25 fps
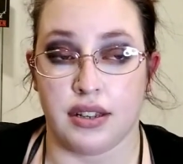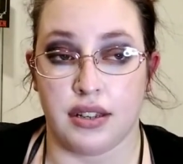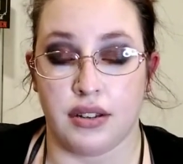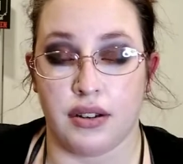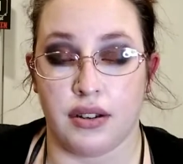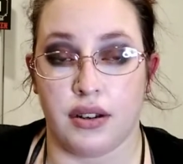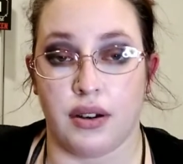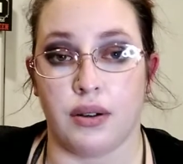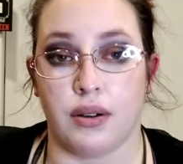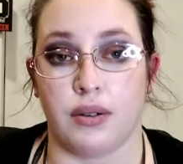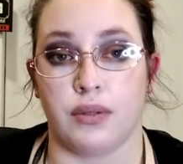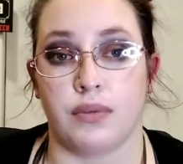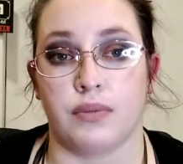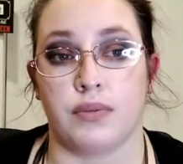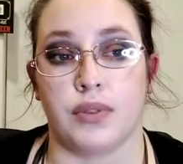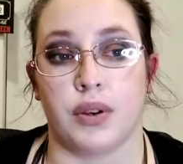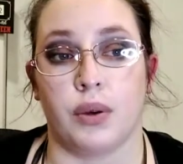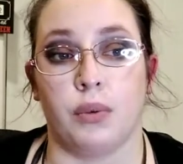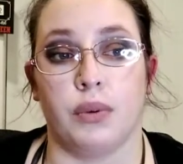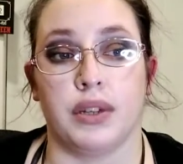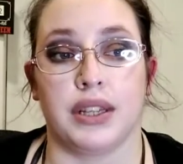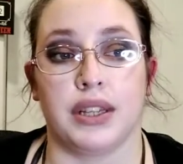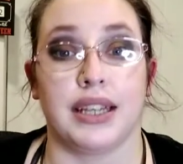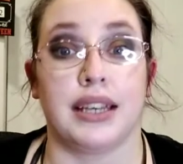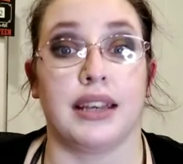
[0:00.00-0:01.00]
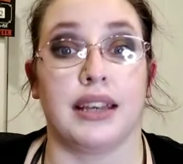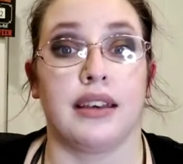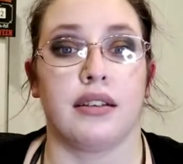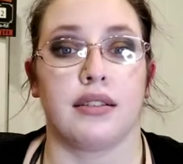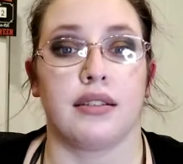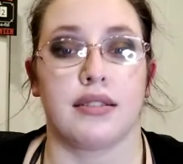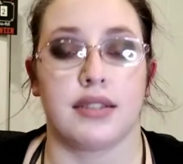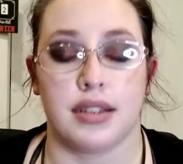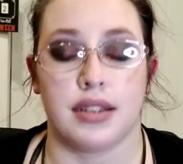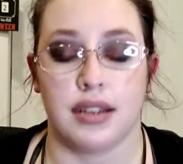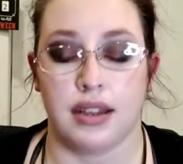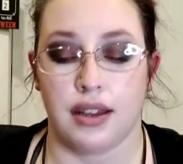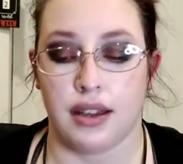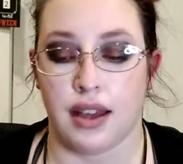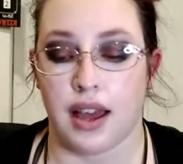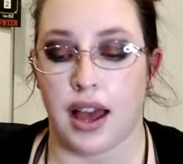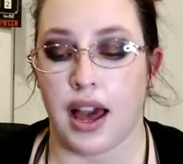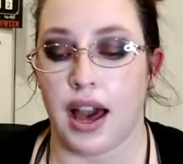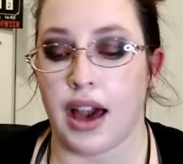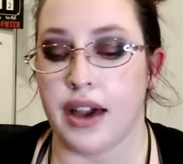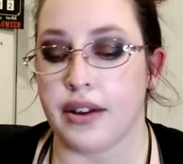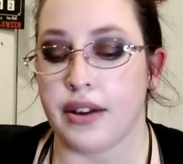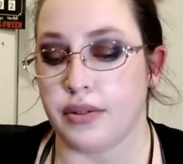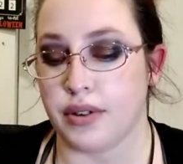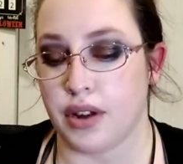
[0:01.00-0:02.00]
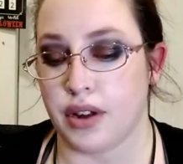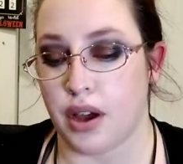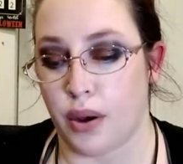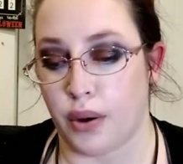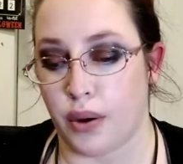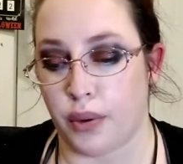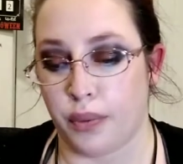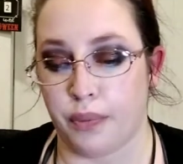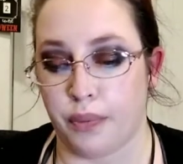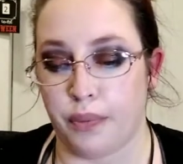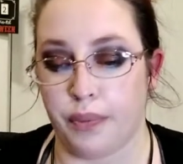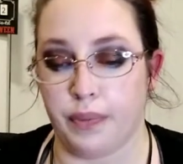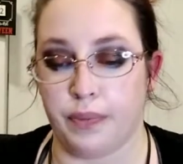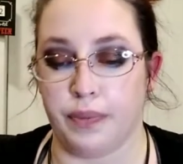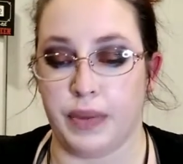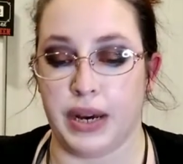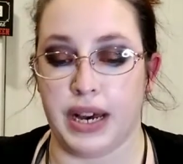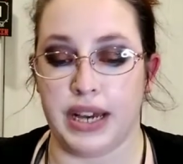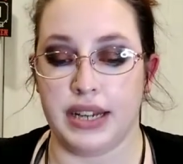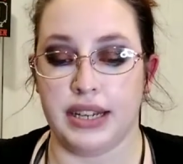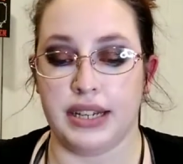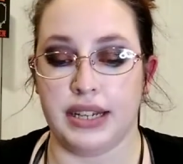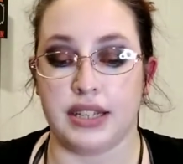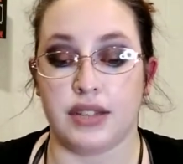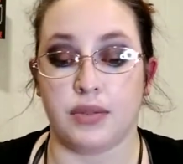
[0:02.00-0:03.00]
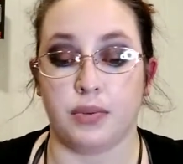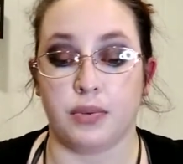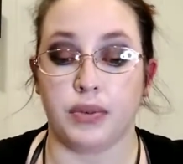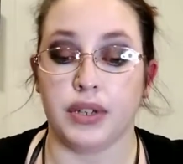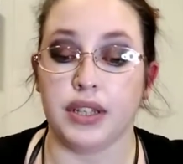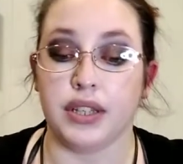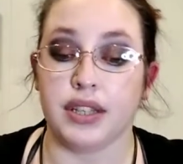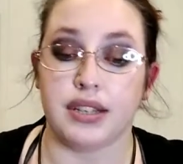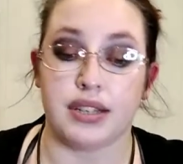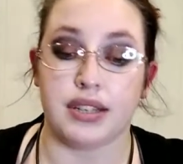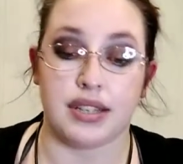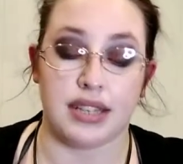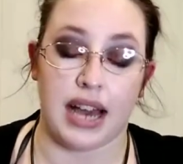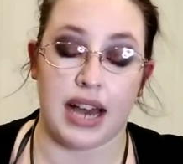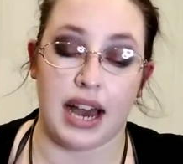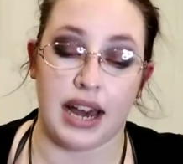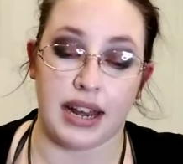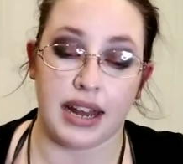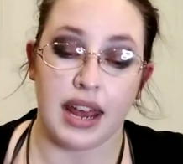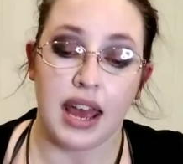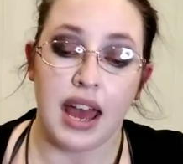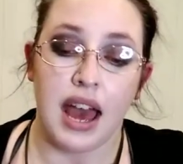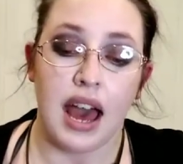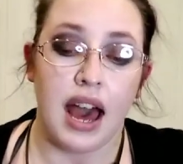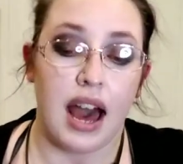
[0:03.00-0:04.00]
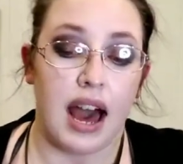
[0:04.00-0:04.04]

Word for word: you know, don't want the guilt. I don't know but it's really sad.